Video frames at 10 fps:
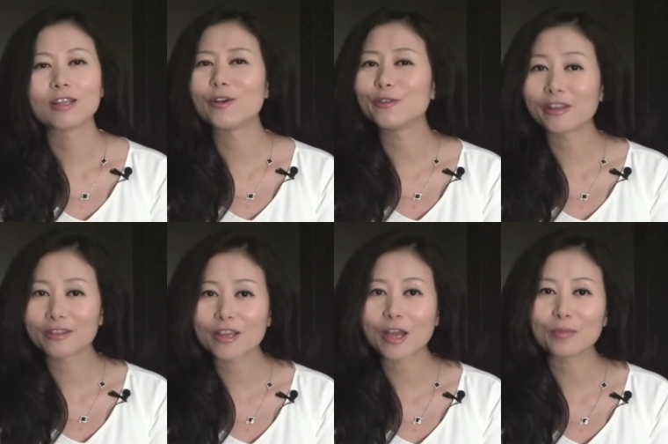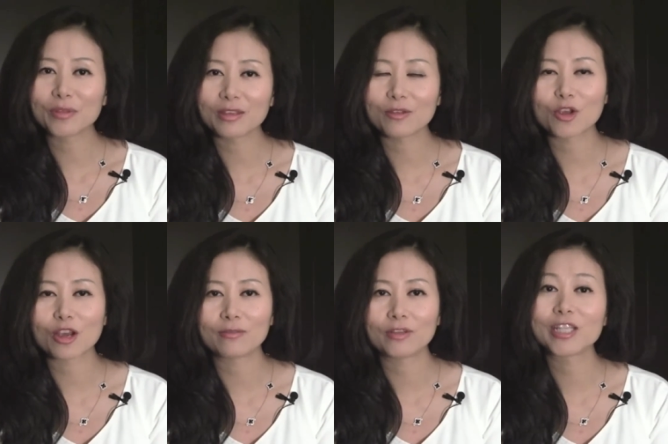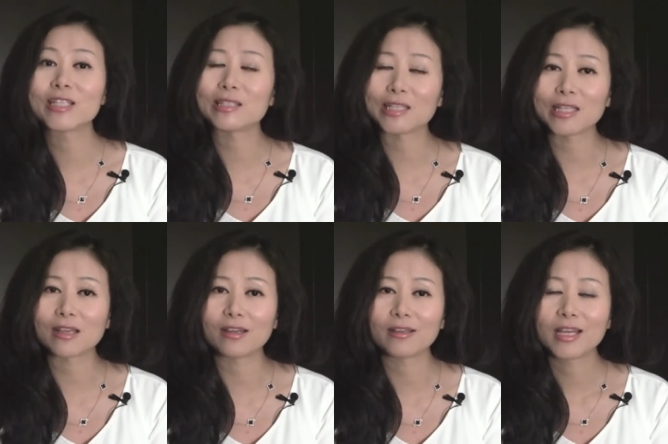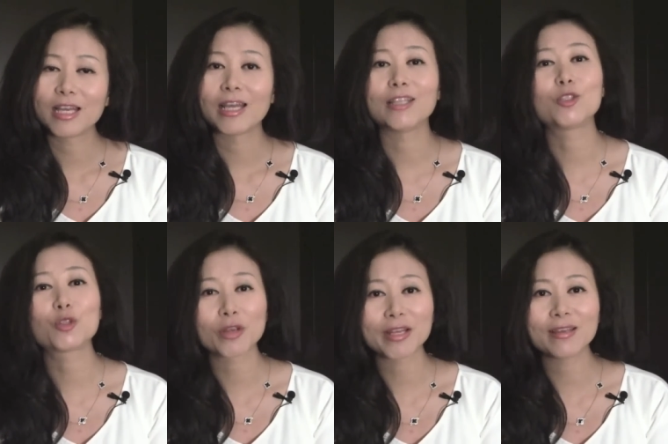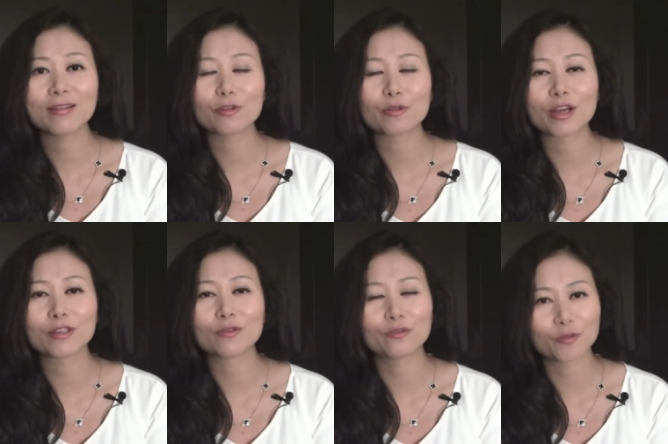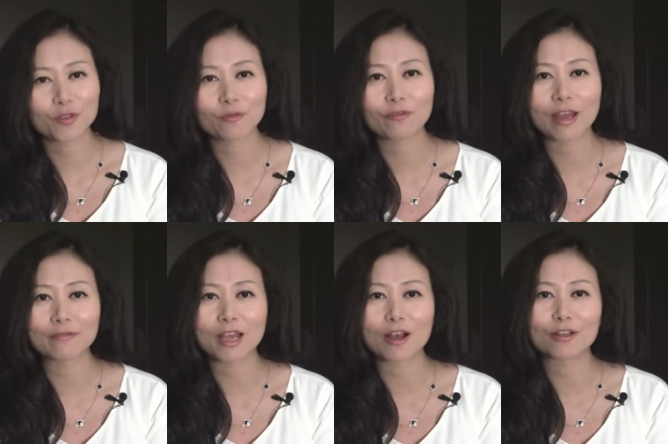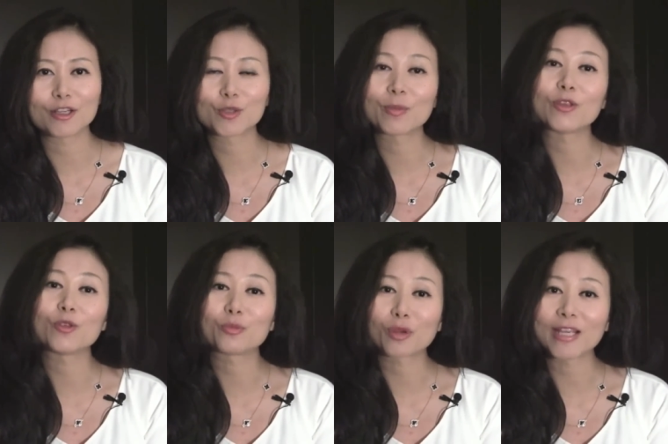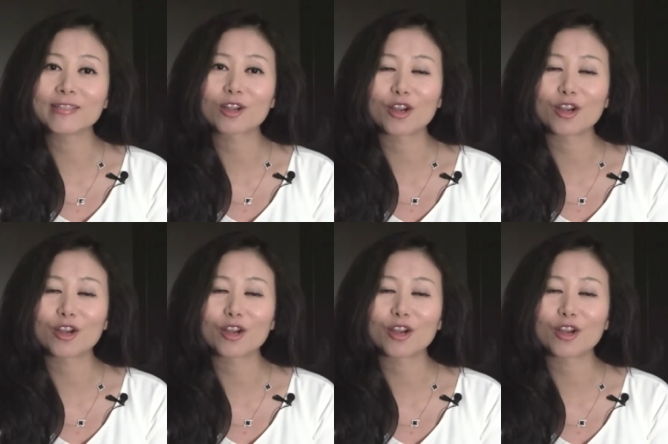Now, another company you cover, Sina, it's trading around $55, but your price